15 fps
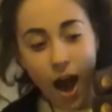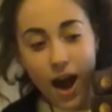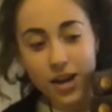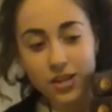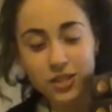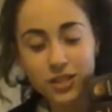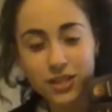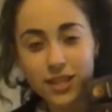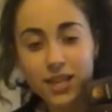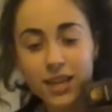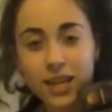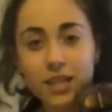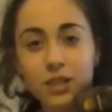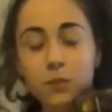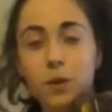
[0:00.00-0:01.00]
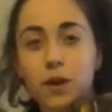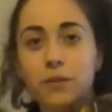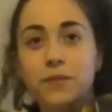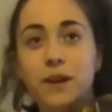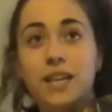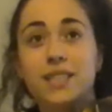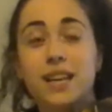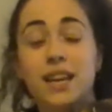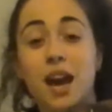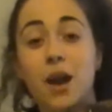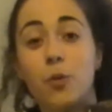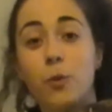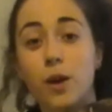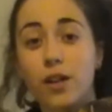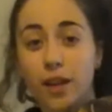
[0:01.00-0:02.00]
I just think it's perfect, and
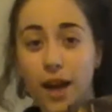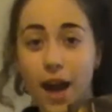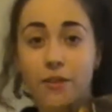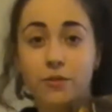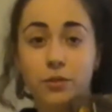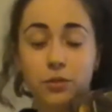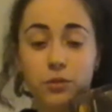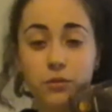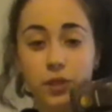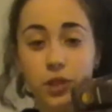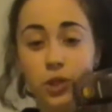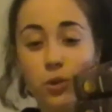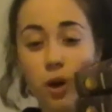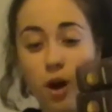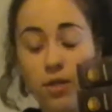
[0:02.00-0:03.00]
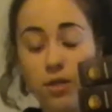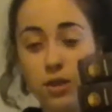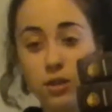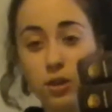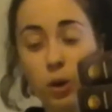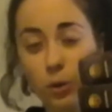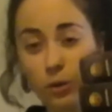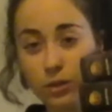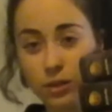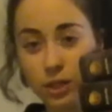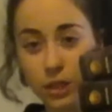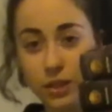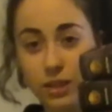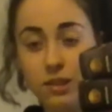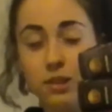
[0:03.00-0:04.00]
I will have a review on this whole
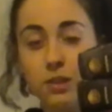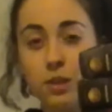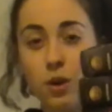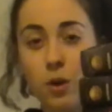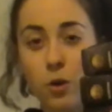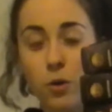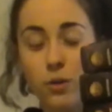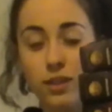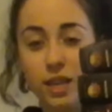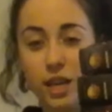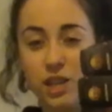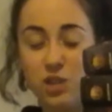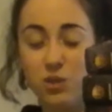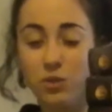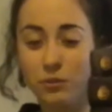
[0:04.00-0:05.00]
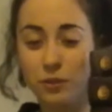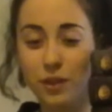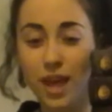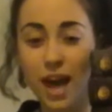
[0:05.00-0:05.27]
series, so stay tuned for